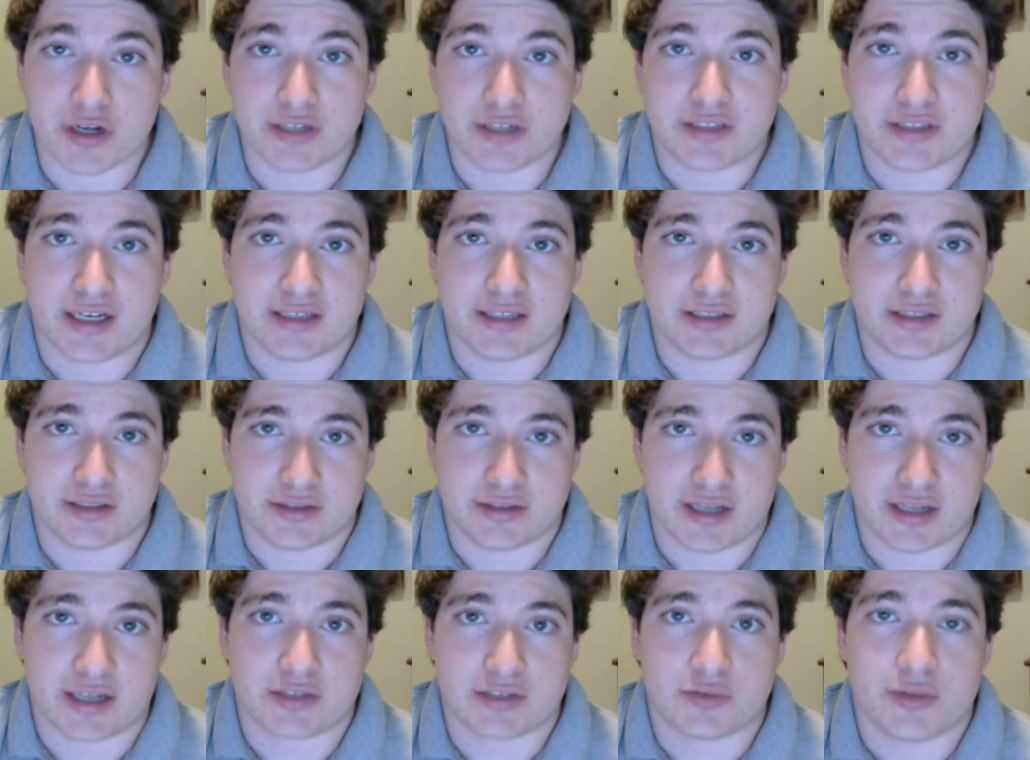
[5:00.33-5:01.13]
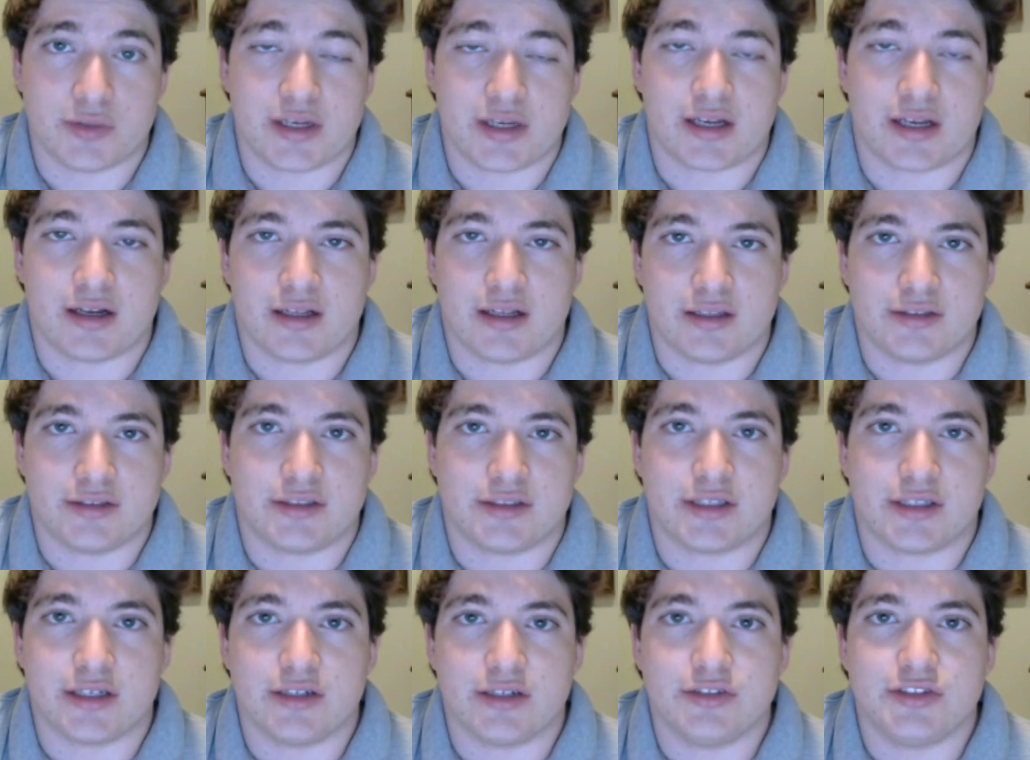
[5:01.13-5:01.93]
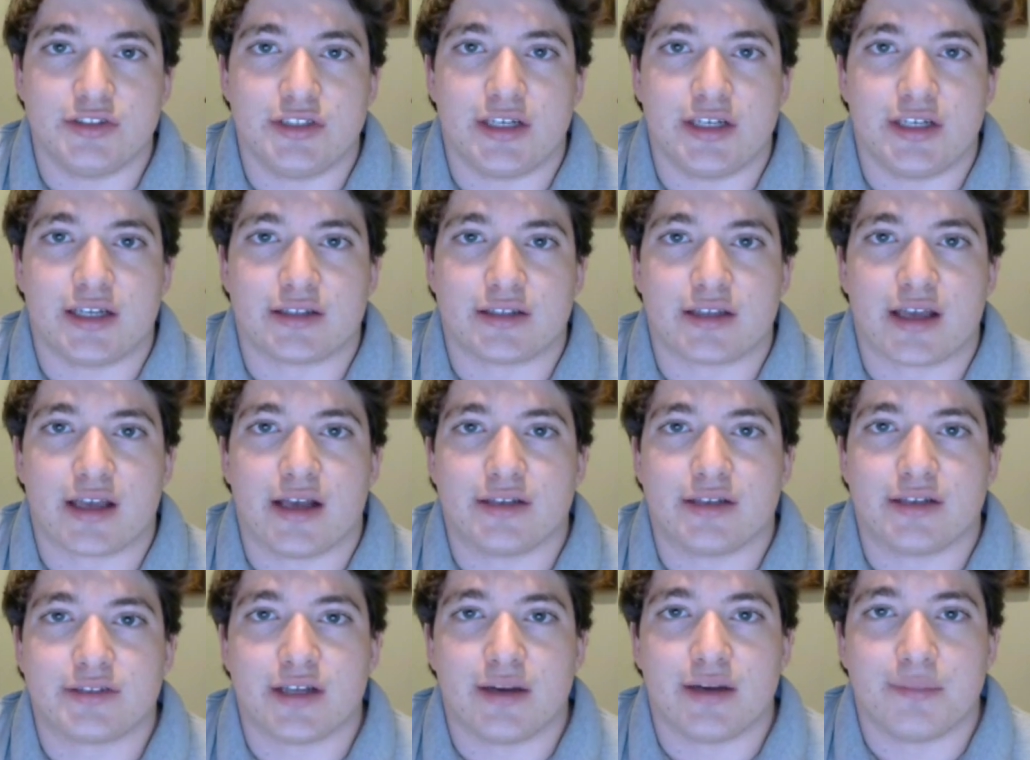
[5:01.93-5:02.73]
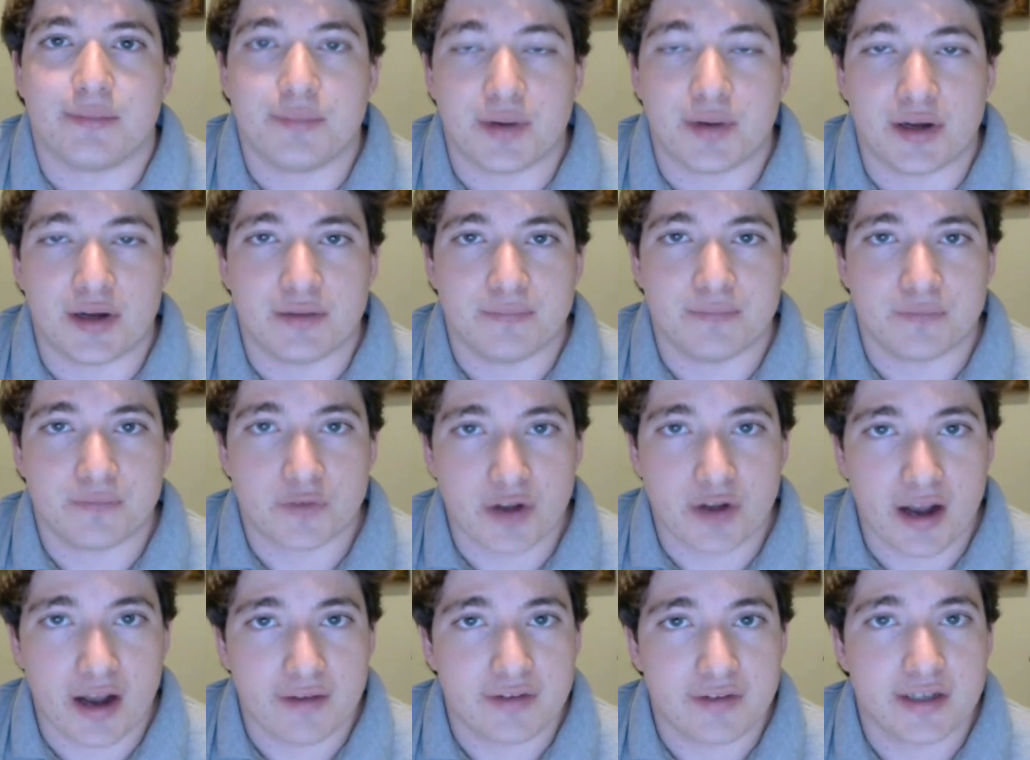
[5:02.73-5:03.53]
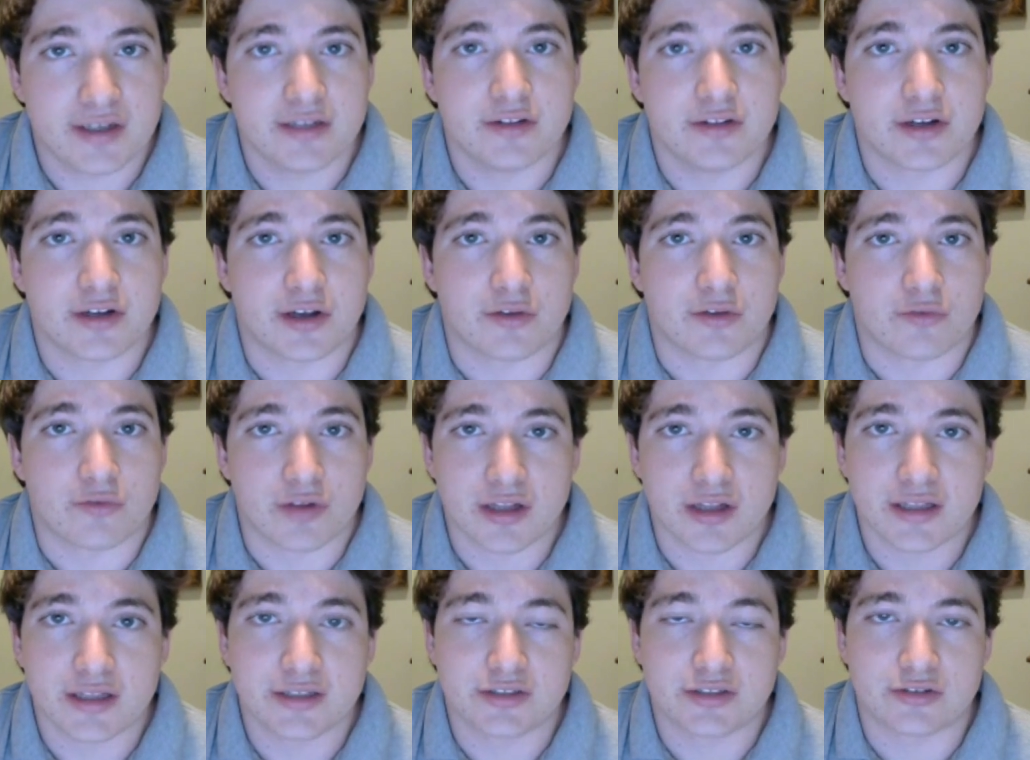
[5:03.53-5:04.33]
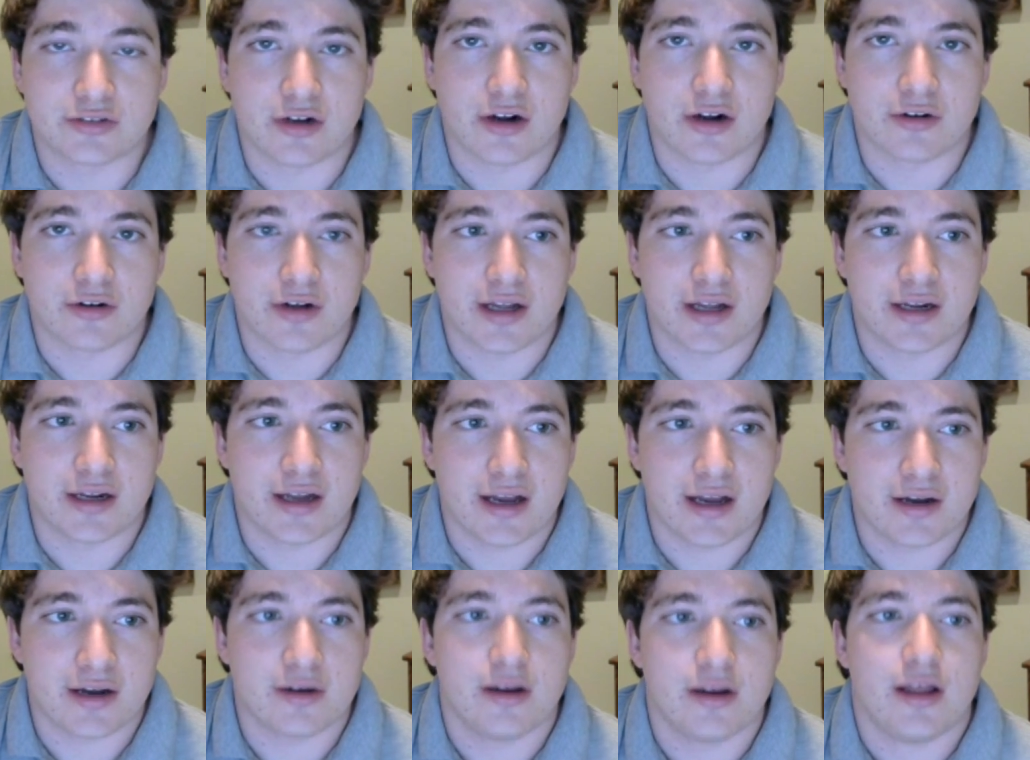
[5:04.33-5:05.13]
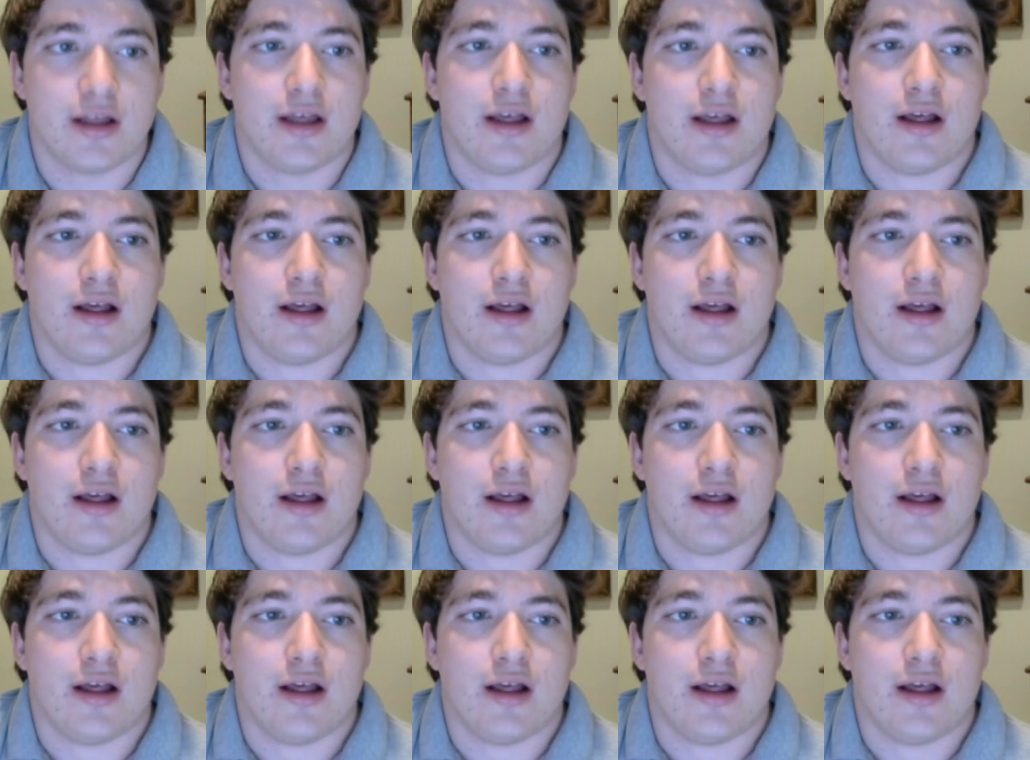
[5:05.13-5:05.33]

test is next week in CLG and TSM. But Gravity looking really strong right now.